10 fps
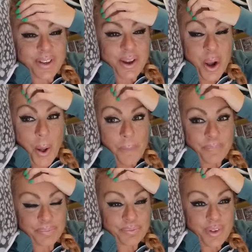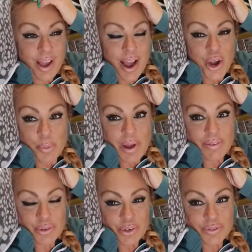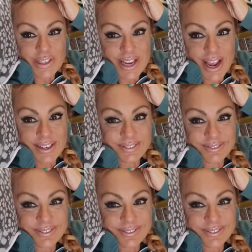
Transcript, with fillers: you know, I hope you have a groovy day.